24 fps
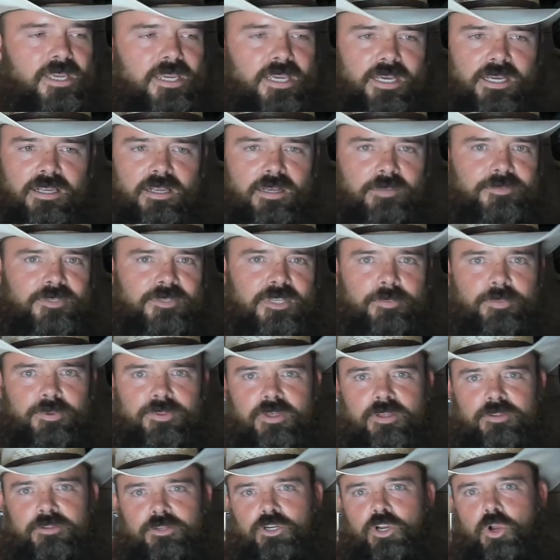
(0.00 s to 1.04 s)
it comes up with
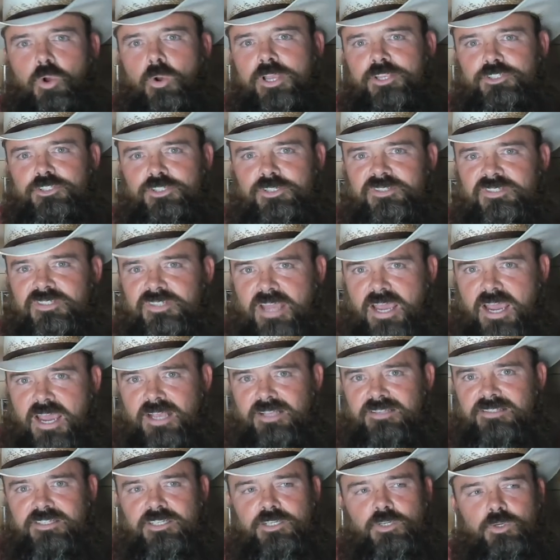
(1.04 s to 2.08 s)
other questions to
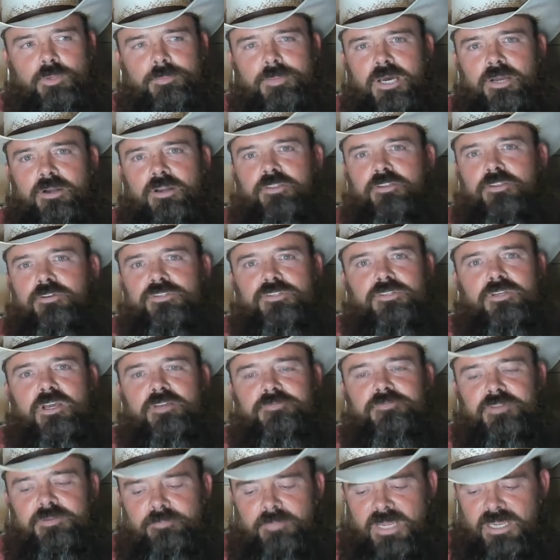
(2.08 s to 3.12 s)
ask you about other
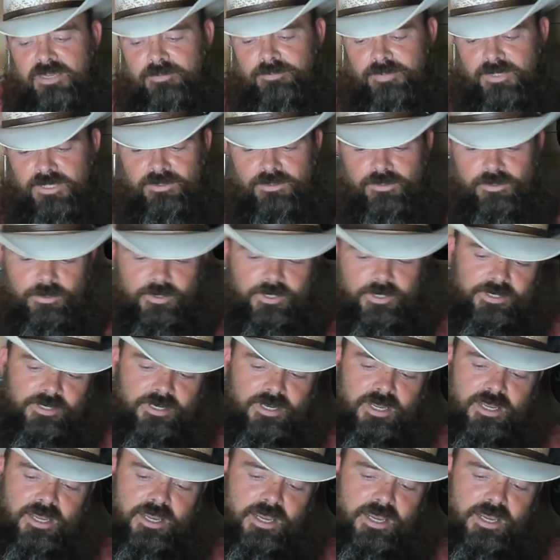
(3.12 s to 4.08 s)
stuff it might be doing.